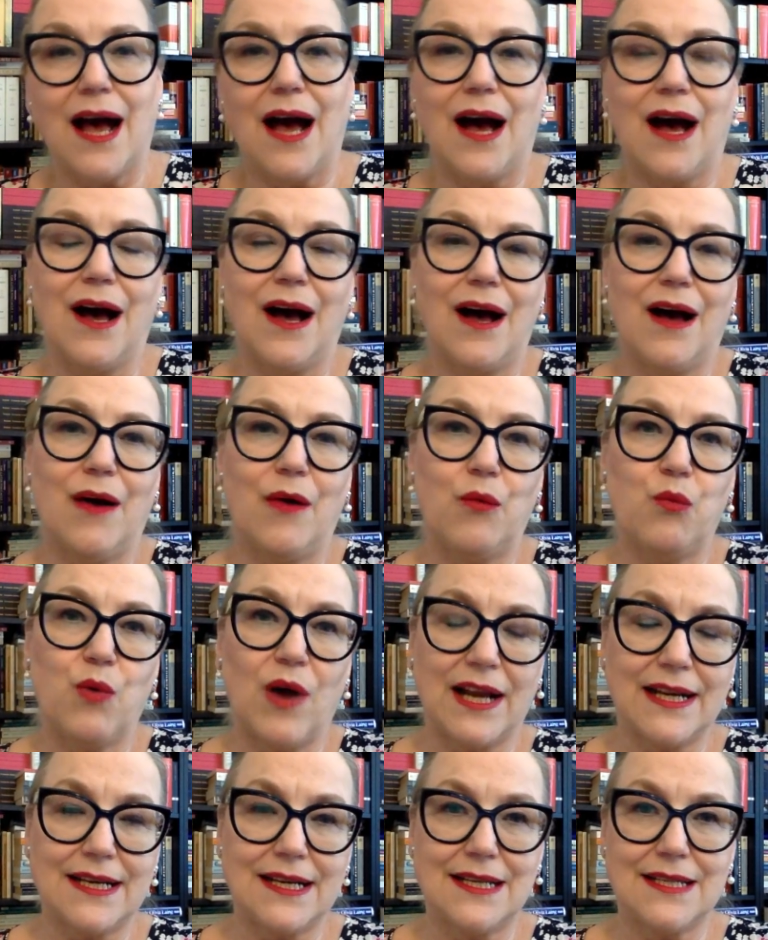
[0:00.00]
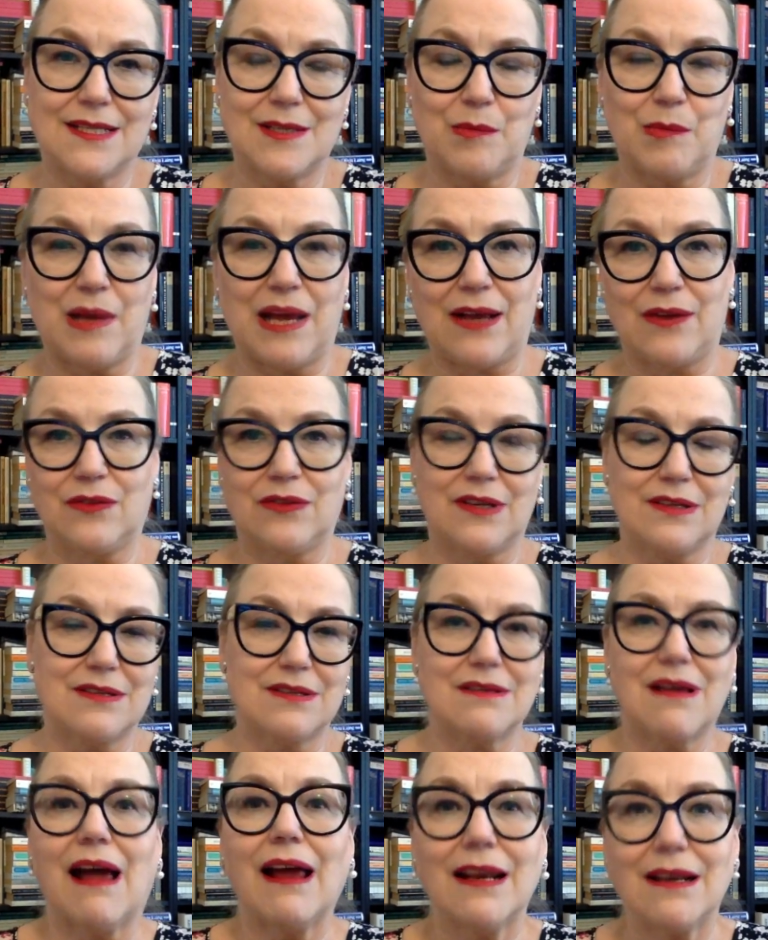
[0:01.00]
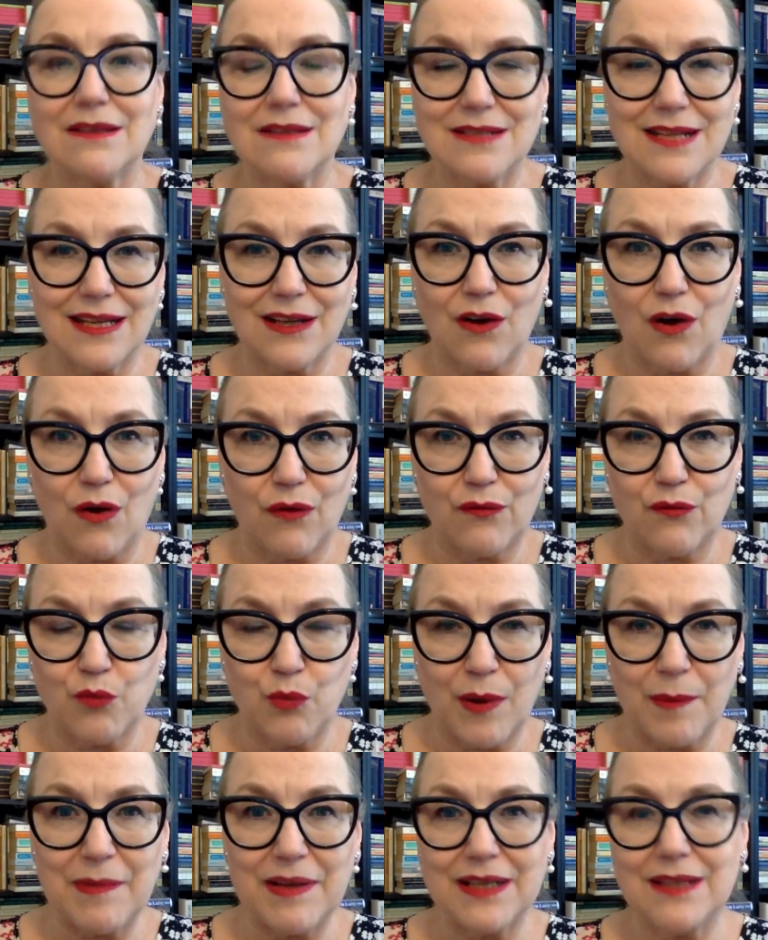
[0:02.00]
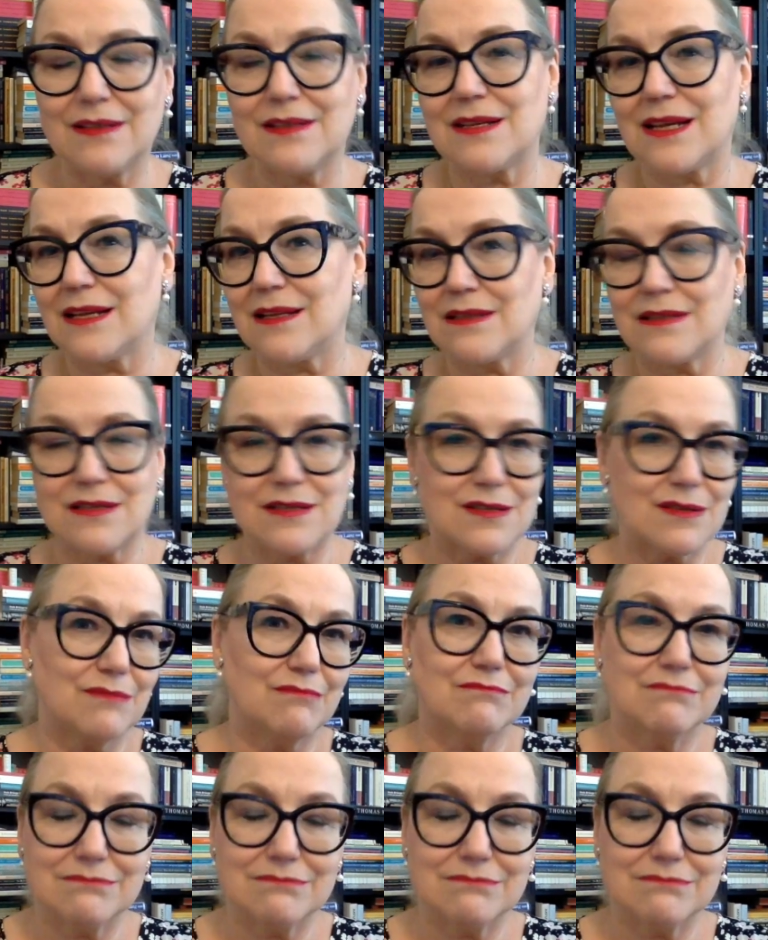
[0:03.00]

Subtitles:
One is about the silencing of women since,